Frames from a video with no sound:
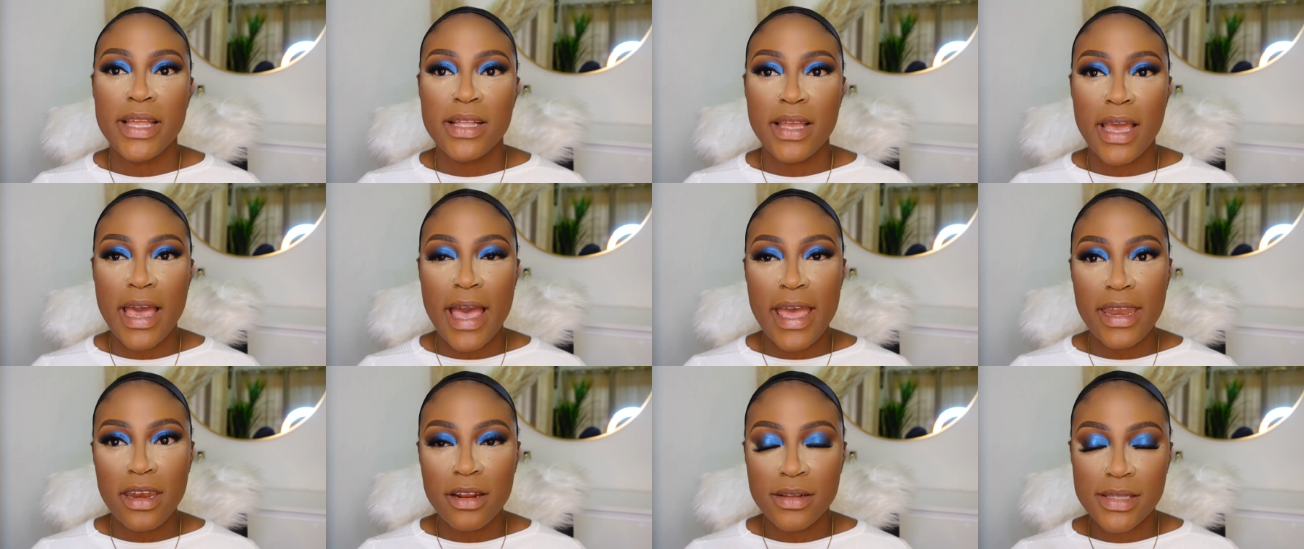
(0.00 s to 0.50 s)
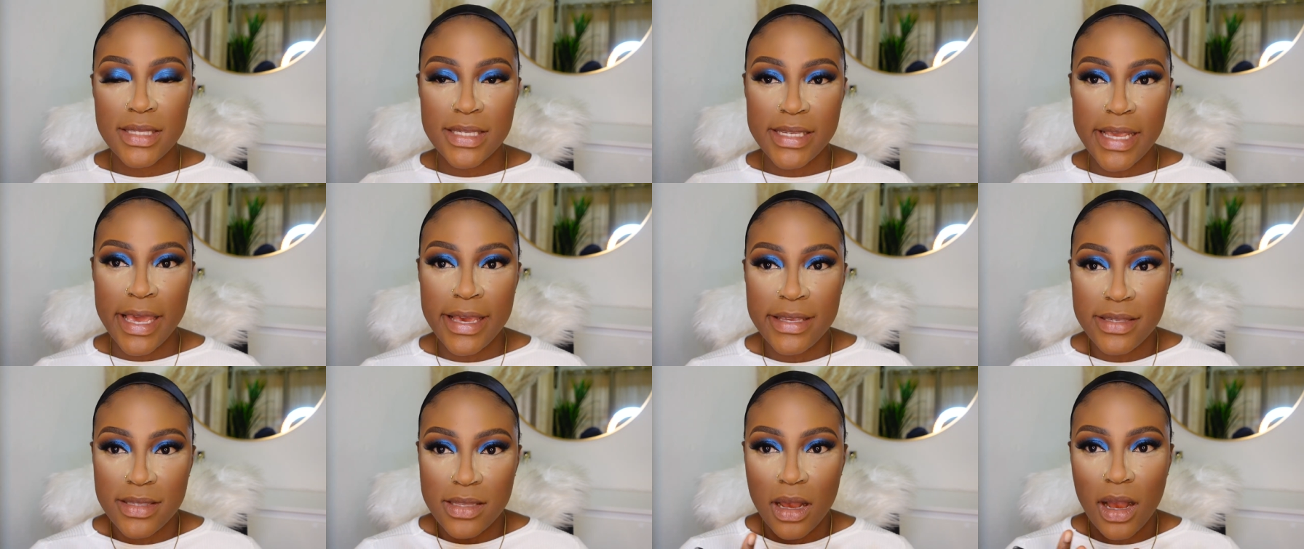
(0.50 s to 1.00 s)
it kind of
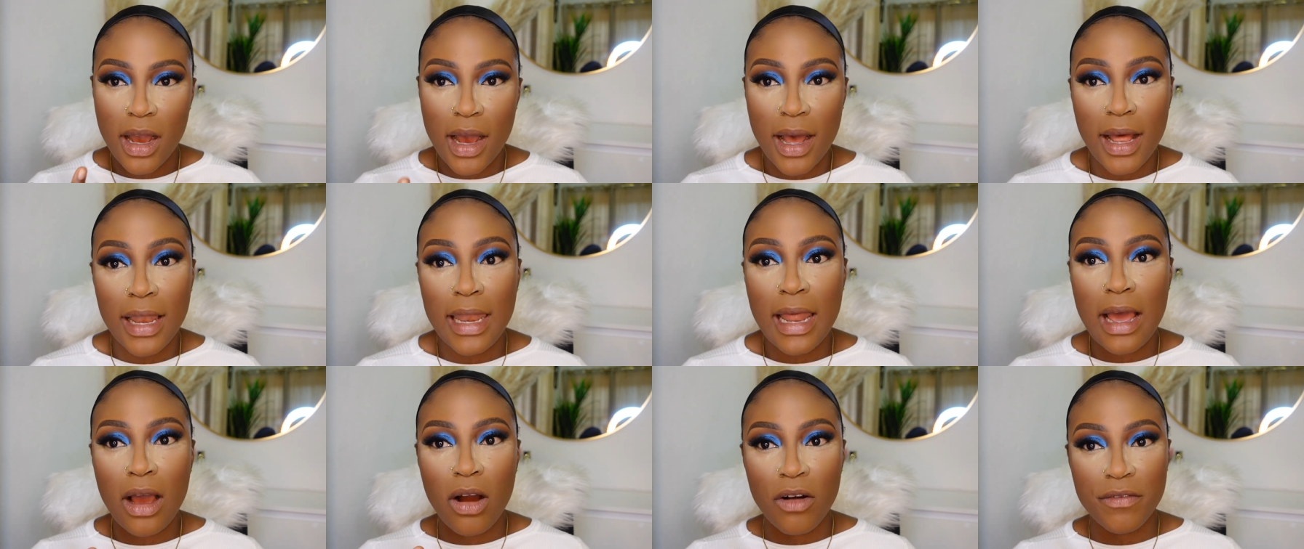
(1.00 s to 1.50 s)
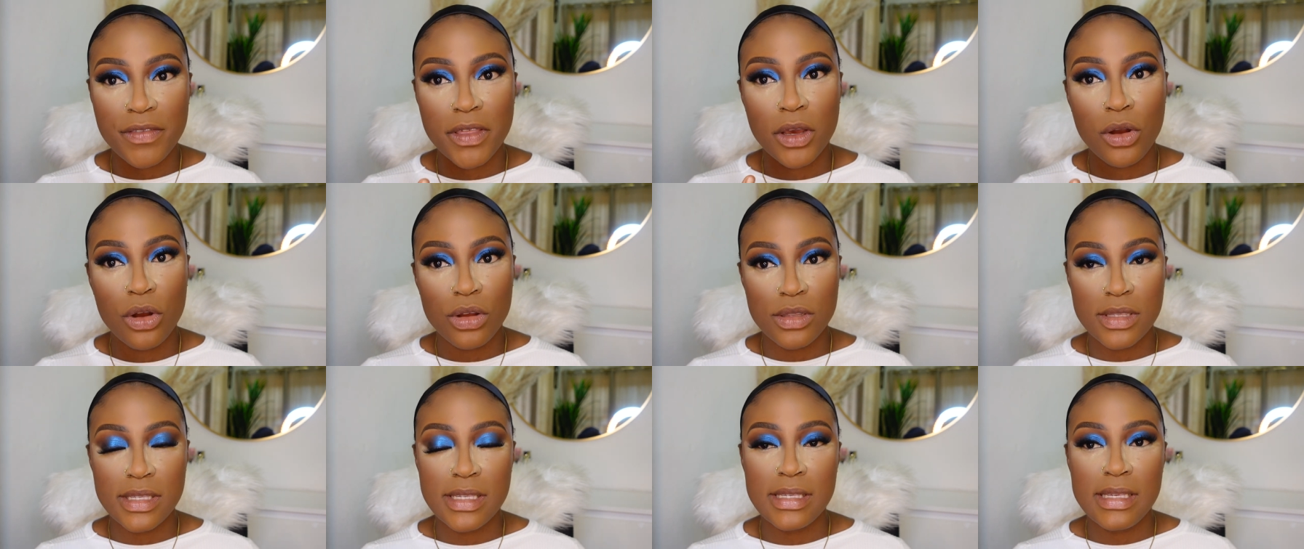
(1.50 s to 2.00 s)
takes the color of the
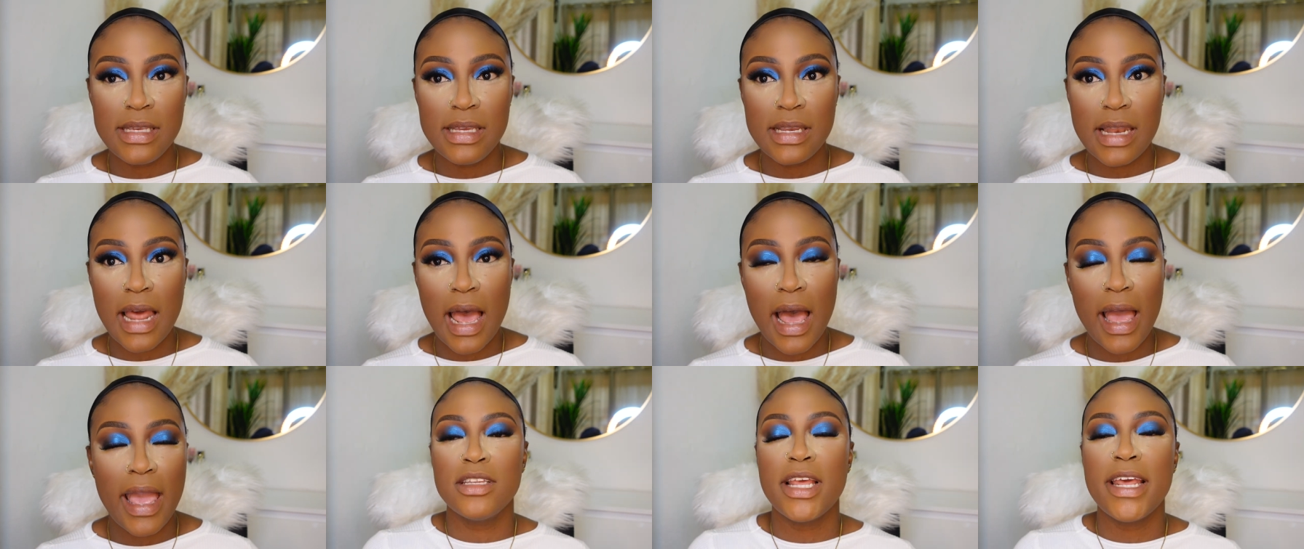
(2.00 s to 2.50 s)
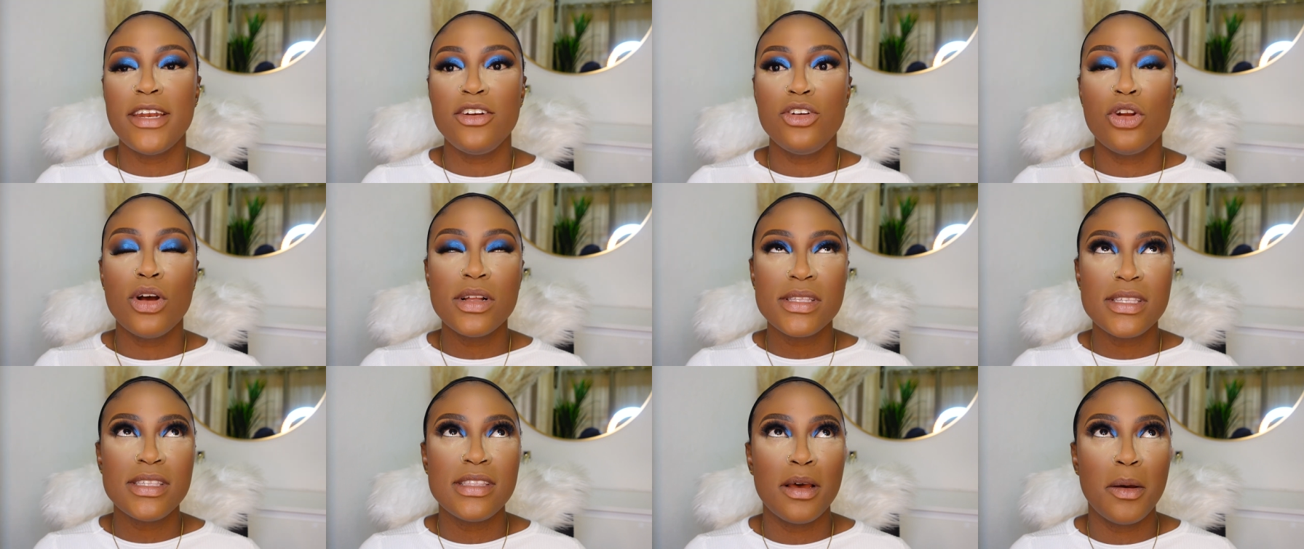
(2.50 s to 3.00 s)
concealer and
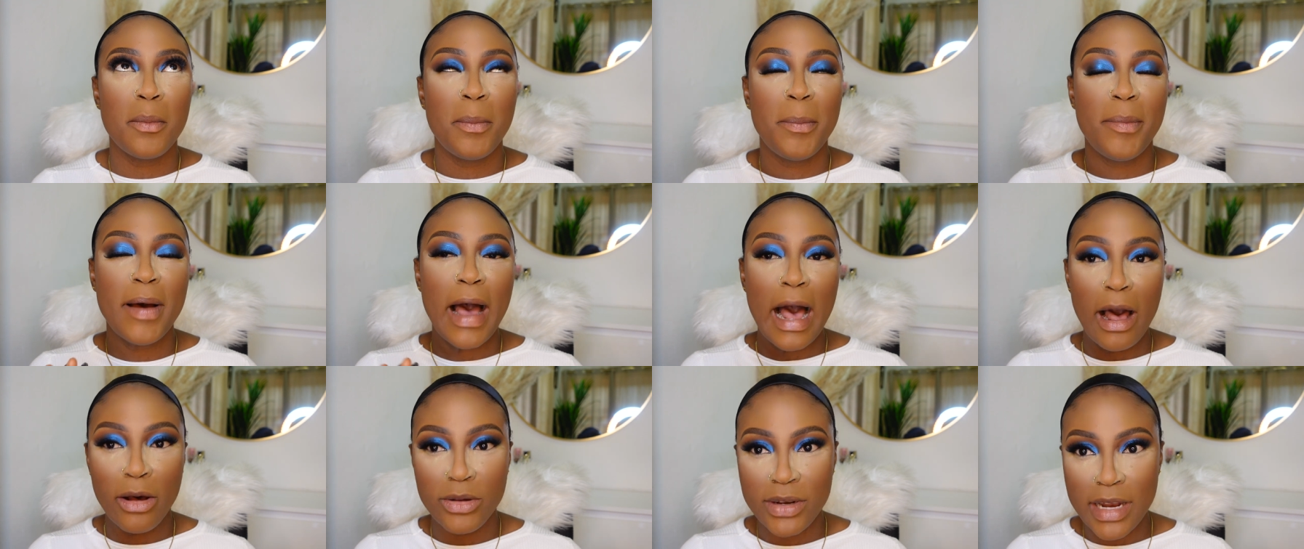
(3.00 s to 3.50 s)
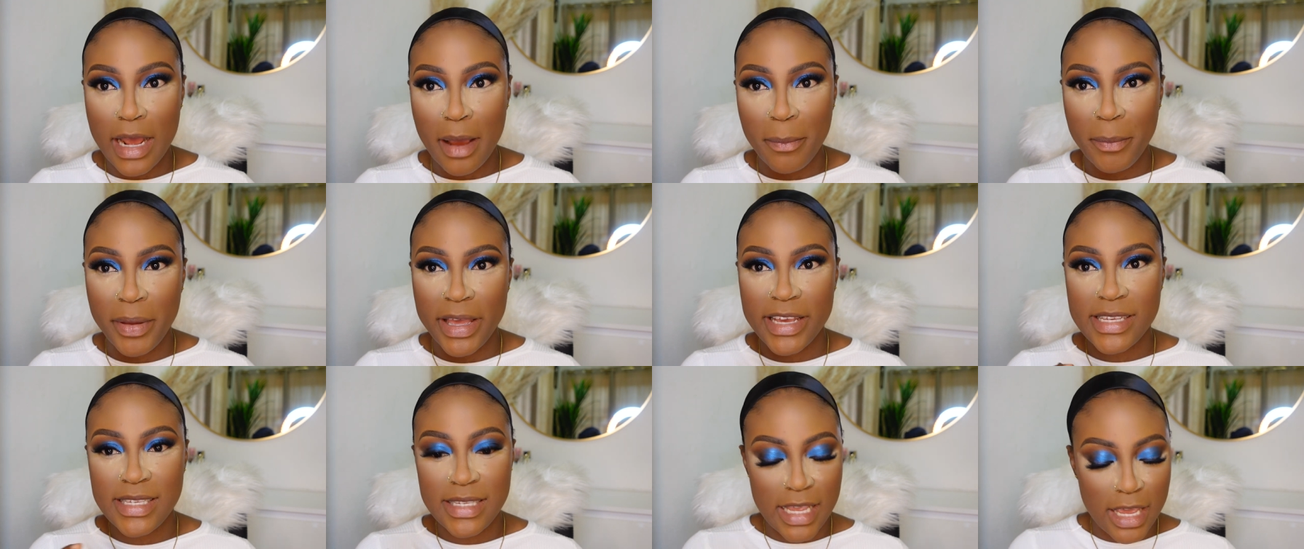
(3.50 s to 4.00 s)
not the powder
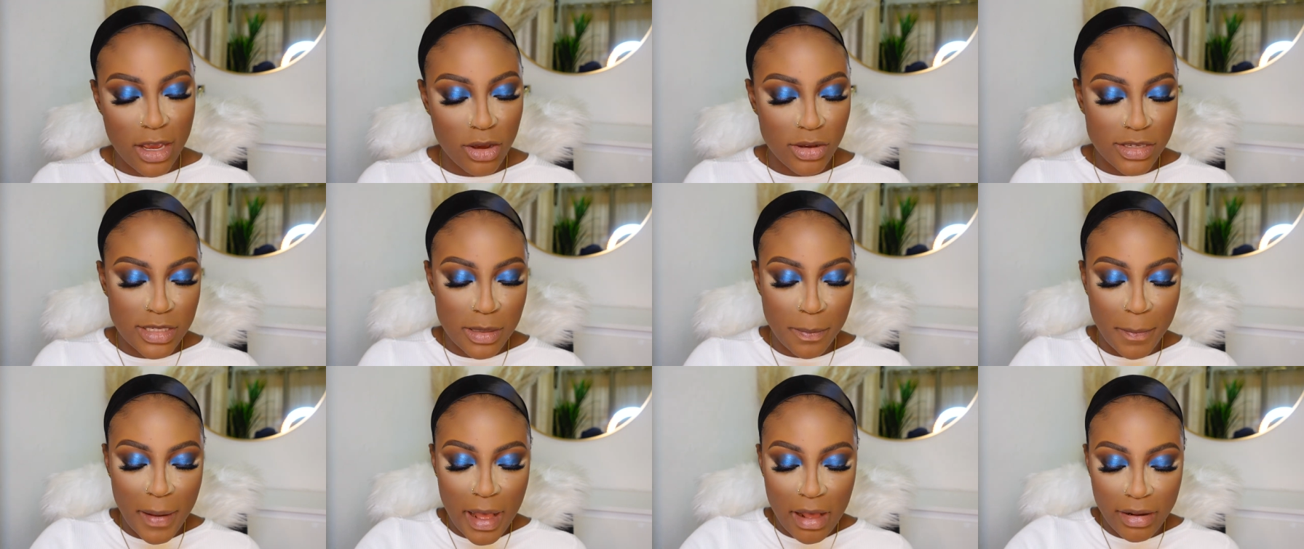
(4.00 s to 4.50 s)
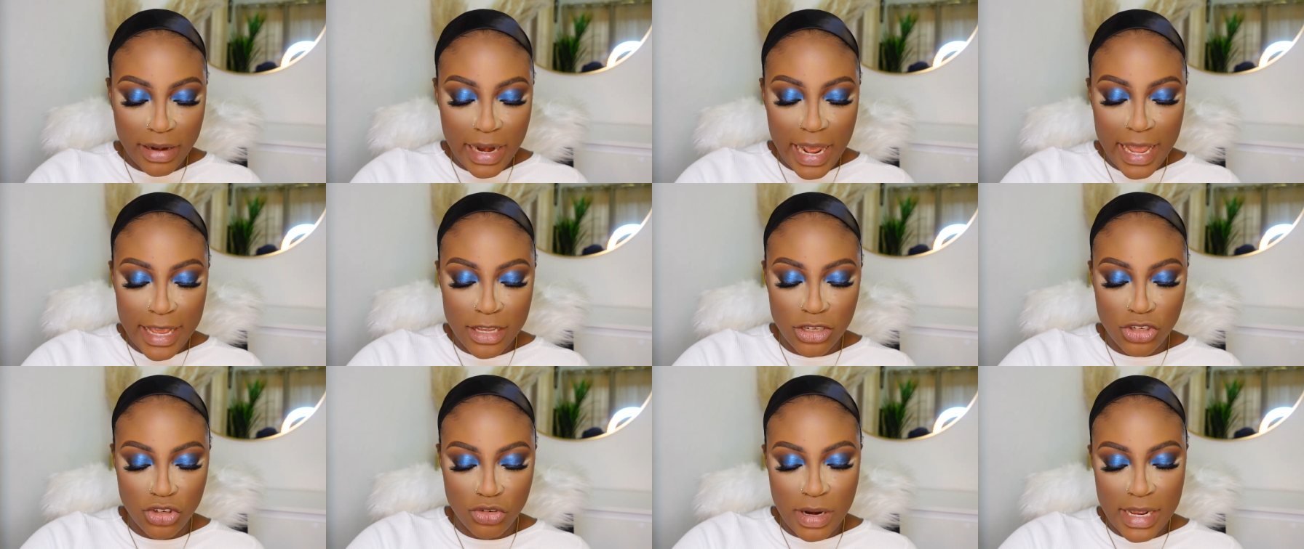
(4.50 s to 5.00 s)
per se, because the powder
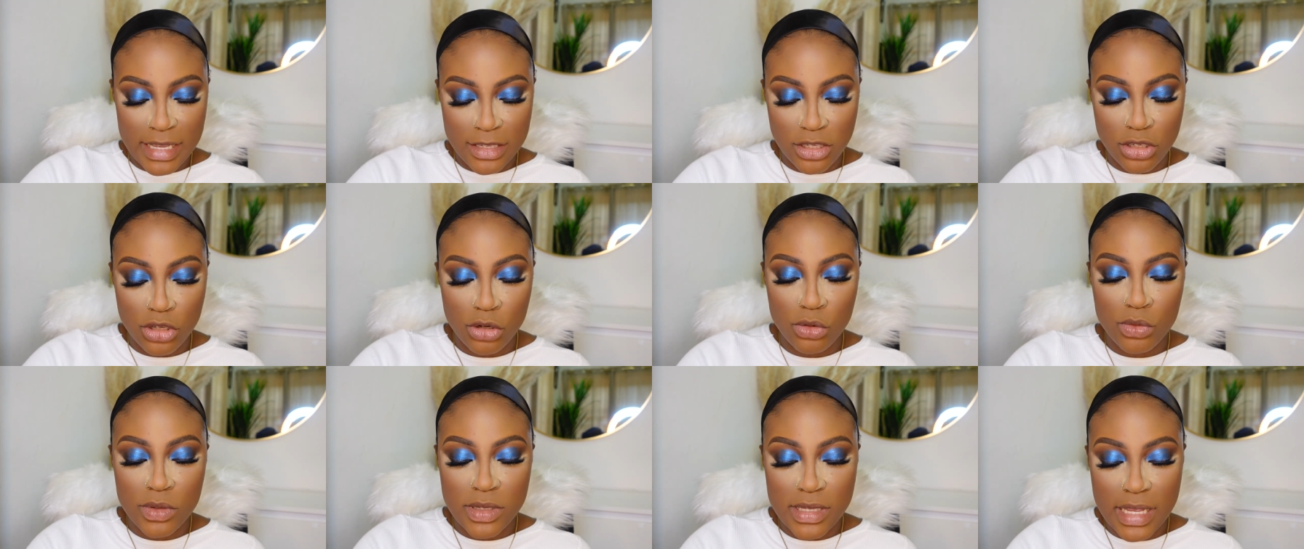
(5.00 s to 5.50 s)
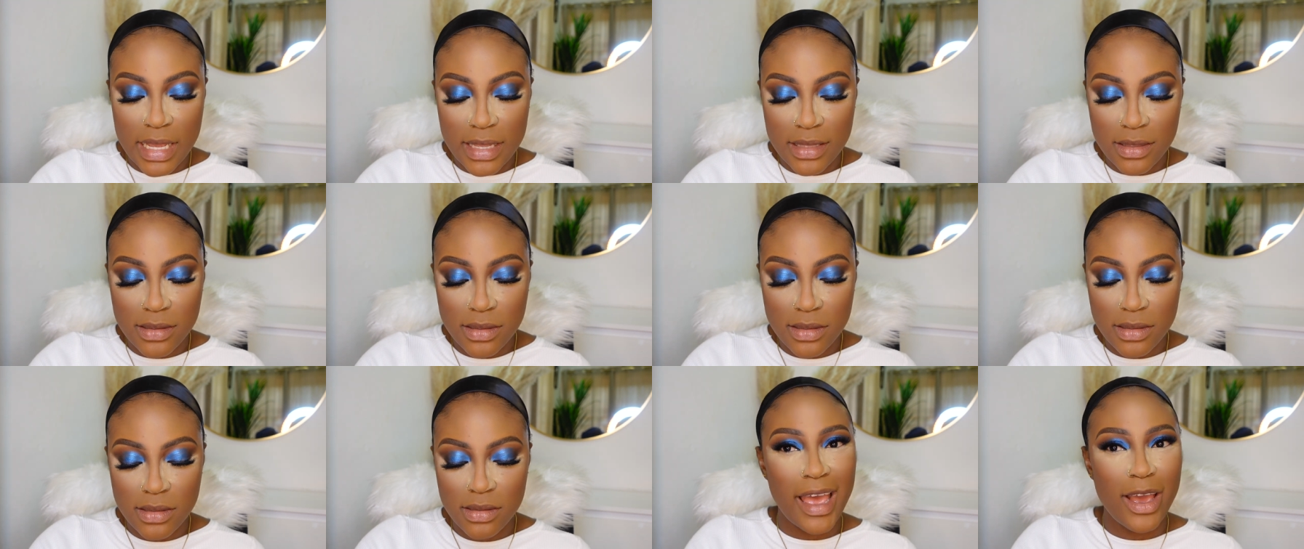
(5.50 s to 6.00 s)
is
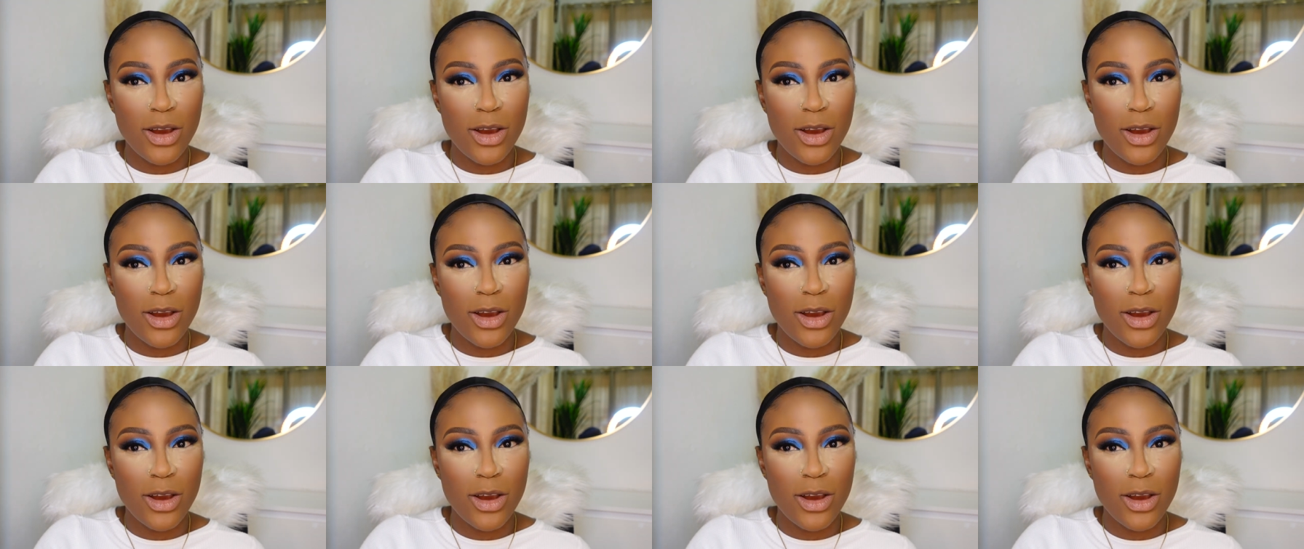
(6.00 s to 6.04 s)
translucent.